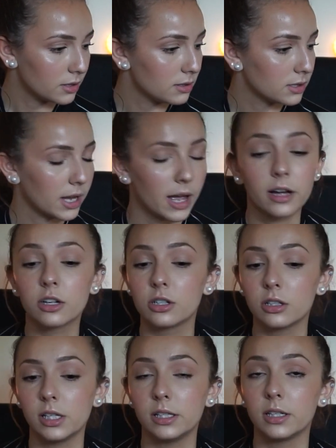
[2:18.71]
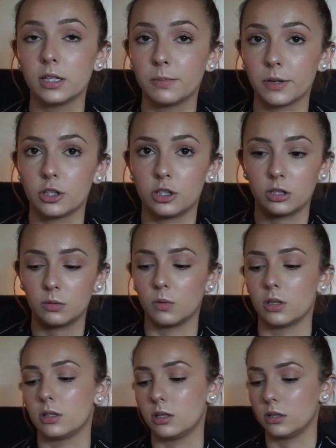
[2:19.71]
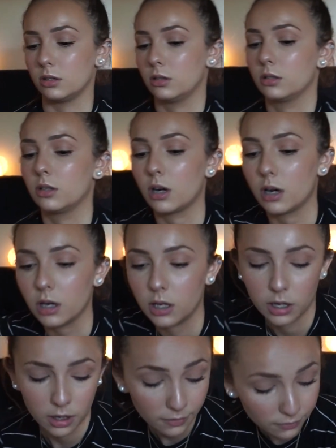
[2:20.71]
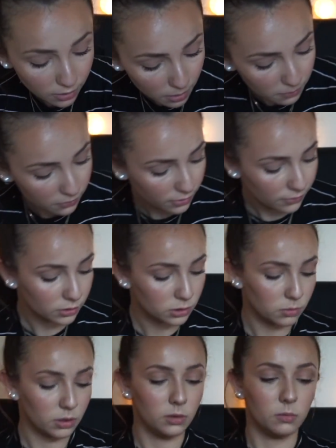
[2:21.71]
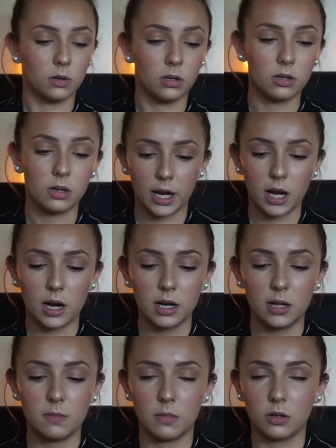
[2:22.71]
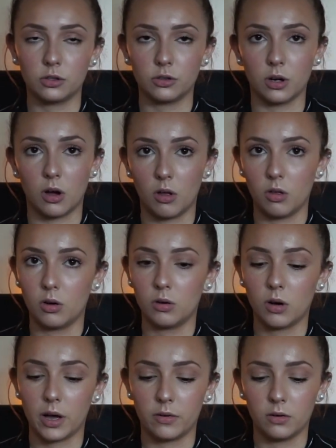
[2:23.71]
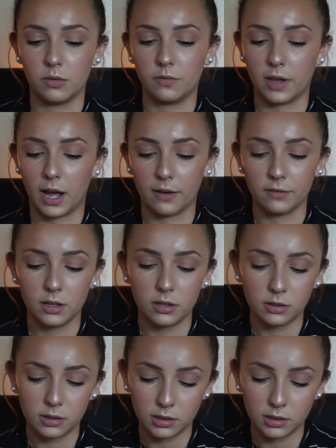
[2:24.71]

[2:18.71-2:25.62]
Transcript: things I actually did purchase was this skirt here from Forever 21. I got it in Montreal though, I don't know if they have it in the